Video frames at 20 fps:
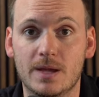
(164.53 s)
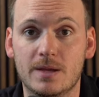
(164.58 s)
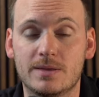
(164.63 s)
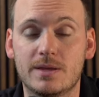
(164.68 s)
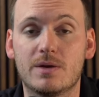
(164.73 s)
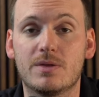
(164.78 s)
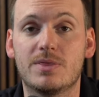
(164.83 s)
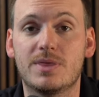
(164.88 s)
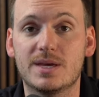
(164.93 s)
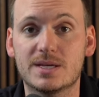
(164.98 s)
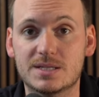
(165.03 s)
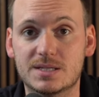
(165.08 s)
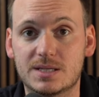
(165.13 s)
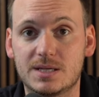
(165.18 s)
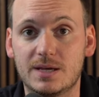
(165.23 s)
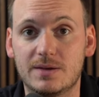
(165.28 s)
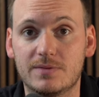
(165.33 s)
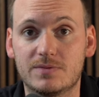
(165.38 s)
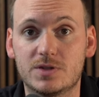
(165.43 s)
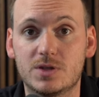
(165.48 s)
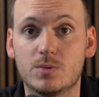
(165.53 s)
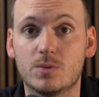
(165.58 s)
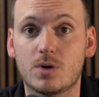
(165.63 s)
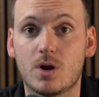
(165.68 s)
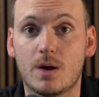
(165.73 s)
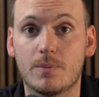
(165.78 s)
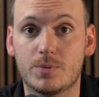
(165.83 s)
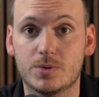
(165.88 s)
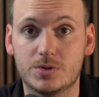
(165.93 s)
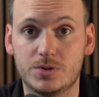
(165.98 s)
Now, this gives you an
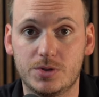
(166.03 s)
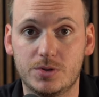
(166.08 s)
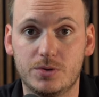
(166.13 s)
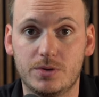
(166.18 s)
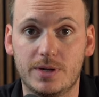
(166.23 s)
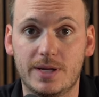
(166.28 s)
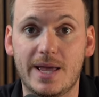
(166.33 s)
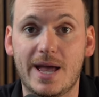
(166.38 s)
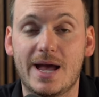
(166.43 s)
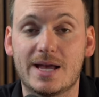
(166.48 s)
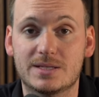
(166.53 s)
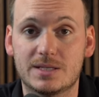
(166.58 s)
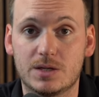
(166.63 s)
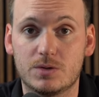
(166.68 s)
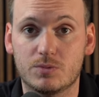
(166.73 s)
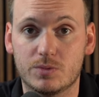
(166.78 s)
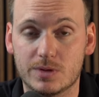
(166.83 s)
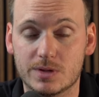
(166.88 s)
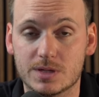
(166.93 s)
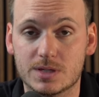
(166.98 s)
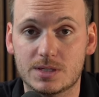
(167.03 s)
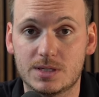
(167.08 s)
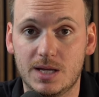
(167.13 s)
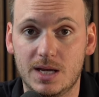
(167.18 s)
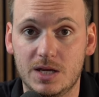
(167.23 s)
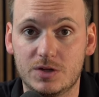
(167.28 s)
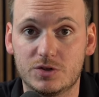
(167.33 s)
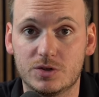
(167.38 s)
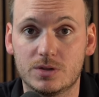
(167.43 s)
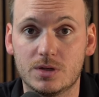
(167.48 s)
opportunity as a real estate
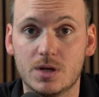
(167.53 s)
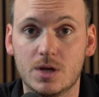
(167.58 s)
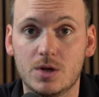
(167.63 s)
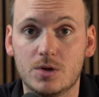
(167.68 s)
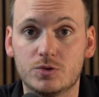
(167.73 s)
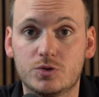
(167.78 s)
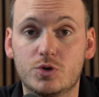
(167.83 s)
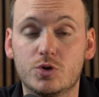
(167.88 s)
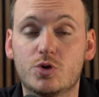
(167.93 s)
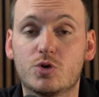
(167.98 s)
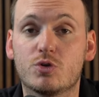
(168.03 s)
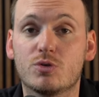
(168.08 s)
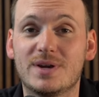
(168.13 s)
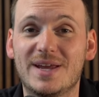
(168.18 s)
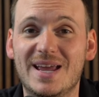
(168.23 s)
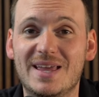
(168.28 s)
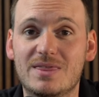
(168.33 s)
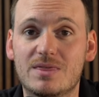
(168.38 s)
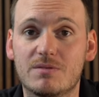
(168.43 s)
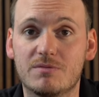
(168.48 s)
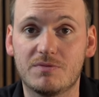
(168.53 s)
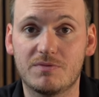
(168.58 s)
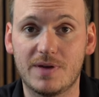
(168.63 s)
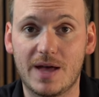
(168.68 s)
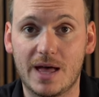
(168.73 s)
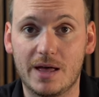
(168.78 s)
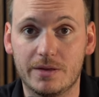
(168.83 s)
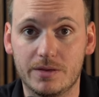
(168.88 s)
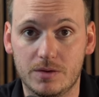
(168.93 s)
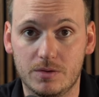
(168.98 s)
agent to create the
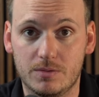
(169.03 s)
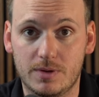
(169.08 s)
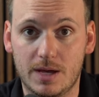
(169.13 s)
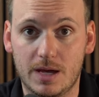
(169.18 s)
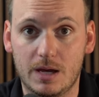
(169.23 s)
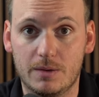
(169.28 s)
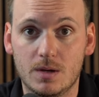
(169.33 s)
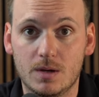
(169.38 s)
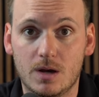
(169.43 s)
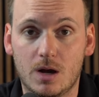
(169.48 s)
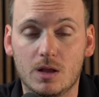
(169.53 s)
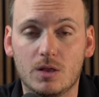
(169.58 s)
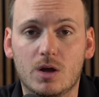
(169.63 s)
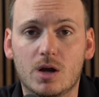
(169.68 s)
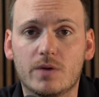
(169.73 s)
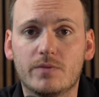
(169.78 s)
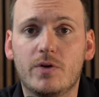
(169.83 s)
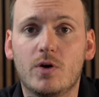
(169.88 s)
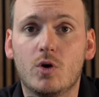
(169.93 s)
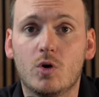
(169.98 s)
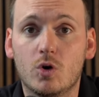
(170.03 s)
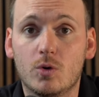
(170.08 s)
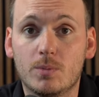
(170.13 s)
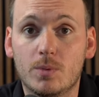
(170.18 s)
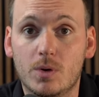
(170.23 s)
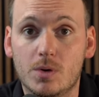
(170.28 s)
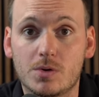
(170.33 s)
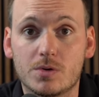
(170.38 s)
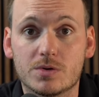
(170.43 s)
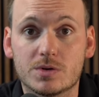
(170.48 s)
value gap. A lot of
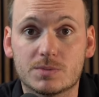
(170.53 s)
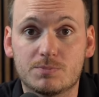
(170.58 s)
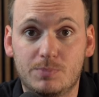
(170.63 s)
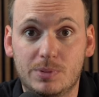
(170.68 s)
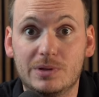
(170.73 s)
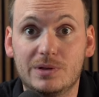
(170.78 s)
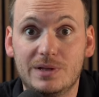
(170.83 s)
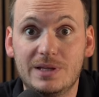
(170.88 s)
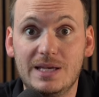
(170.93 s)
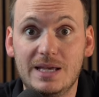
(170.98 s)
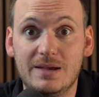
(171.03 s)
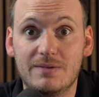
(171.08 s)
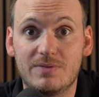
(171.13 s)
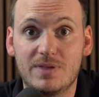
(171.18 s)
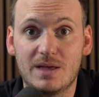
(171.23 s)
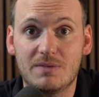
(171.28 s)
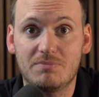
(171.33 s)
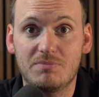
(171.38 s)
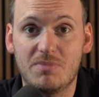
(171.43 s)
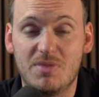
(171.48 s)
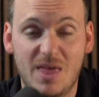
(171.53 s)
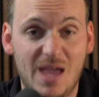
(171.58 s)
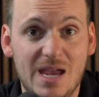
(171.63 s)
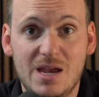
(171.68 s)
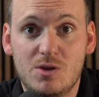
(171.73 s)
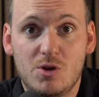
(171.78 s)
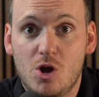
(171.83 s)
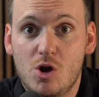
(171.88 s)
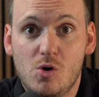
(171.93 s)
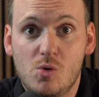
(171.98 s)
homeowners believe that they
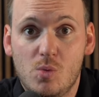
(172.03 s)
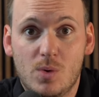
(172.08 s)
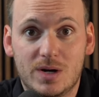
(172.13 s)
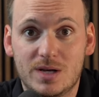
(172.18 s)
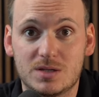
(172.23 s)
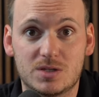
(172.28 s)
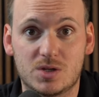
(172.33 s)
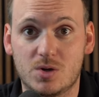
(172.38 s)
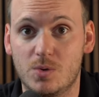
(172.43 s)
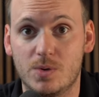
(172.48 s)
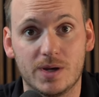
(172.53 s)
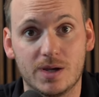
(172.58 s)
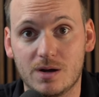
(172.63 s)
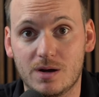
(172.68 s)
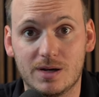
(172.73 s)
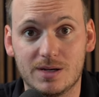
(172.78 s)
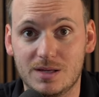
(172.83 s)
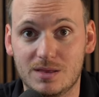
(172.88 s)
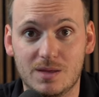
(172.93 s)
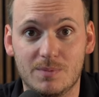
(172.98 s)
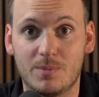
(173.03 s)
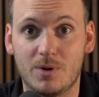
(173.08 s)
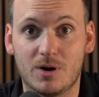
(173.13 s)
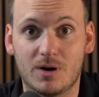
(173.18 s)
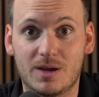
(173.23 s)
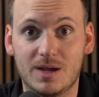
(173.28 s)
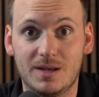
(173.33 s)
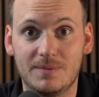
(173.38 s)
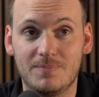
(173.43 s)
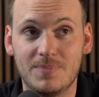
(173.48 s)
know what is going on in the
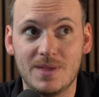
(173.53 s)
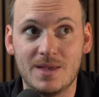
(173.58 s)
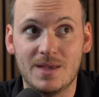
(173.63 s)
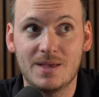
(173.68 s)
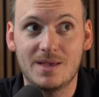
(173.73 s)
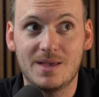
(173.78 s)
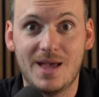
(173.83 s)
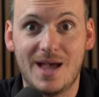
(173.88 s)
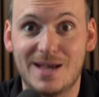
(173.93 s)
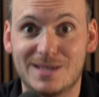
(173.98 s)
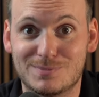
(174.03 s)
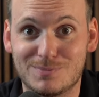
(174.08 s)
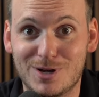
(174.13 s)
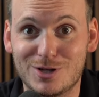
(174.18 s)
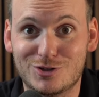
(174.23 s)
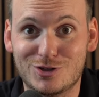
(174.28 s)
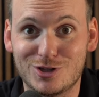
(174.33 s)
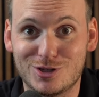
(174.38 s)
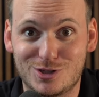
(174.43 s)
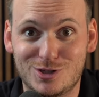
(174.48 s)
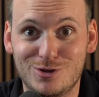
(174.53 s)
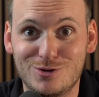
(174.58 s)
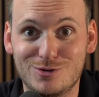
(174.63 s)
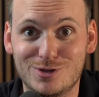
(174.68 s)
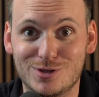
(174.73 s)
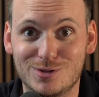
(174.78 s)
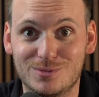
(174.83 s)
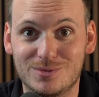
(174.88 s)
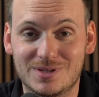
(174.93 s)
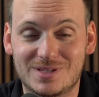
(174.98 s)
market as much as you
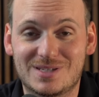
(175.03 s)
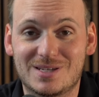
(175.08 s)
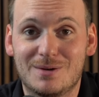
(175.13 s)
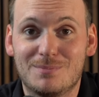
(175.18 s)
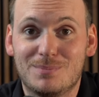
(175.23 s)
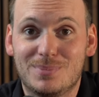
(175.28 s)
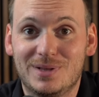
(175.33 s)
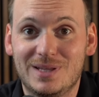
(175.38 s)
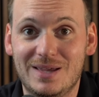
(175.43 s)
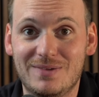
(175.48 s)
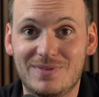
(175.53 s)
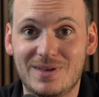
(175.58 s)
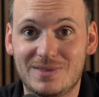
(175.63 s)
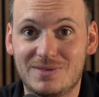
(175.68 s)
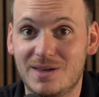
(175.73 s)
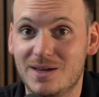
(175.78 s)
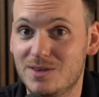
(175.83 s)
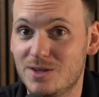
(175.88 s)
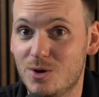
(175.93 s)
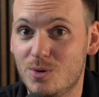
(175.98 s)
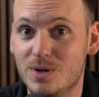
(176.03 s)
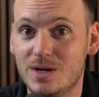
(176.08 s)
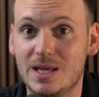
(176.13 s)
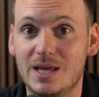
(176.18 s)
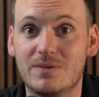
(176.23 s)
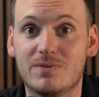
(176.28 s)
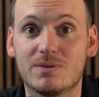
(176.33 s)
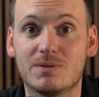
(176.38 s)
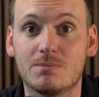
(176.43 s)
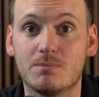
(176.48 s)
do. Some believe that they know it
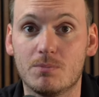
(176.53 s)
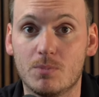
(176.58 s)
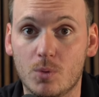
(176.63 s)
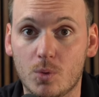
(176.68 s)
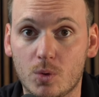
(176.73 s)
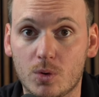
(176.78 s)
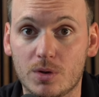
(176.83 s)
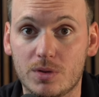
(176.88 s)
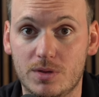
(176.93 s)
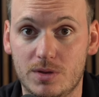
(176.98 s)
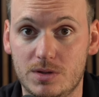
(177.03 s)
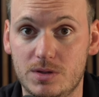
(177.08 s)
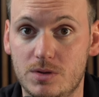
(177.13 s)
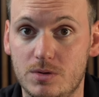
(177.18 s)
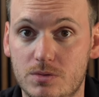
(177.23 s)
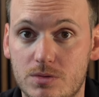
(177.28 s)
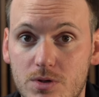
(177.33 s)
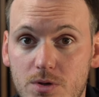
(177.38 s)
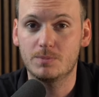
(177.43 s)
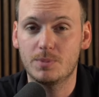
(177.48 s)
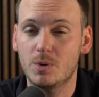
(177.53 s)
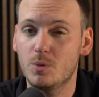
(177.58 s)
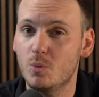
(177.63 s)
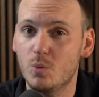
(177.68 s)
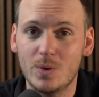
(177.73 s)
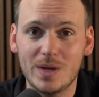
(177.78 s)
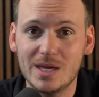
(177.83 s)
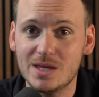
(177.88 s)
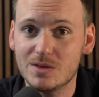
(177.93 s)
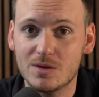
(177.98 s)
even more than you do, but
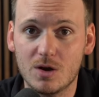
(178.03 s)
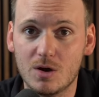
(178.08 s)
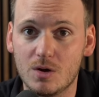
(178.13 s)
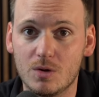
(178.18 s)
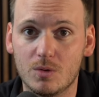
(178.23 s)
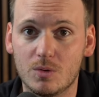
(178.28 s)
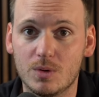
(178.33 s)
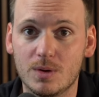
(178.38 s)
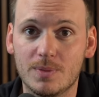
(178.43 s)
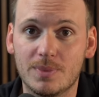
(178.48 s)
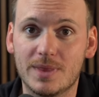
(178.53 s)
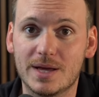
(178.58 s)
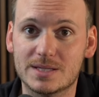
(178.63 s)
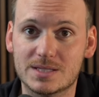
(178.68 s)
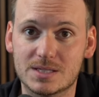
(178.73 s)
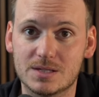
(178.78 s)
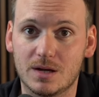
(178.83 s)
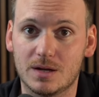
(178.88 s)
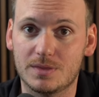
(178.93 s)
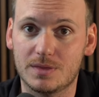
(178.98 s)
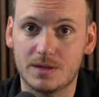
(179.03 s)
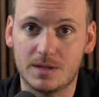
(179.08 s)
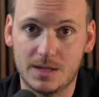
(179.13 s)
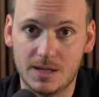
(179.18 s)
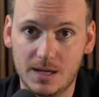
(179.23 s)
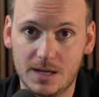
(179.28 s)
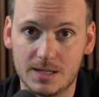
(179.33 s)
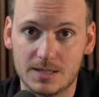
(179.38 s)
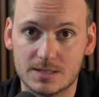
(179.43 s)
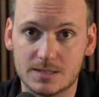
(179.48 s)
we know that's not the
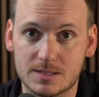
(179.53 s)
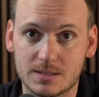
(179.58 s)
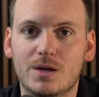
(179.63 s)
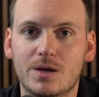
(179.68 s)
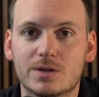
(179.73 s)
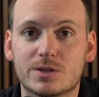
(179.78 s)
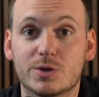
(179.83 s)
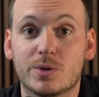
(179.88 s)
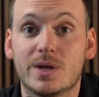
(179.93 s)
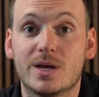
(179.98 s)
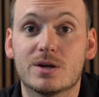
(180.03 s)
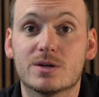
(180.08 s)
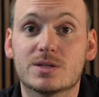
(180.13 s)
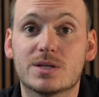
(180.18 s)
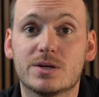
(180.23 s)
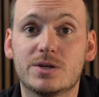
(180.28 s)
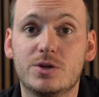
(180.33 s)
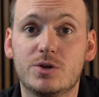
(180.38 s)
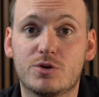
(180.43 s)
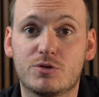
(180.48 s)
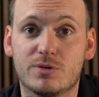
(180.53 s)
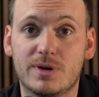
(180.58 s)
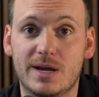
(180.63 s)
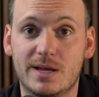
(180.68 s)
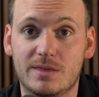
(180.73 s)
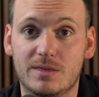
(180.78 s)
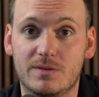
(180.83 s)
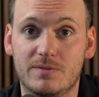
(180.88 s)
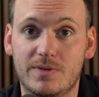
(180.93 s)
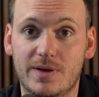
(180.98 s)
case. So here's how you
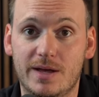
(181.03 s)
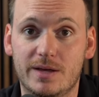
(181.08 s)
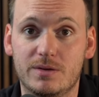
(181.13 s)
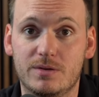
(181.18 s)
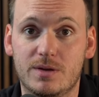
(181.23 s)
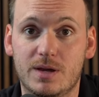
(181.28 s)
create the value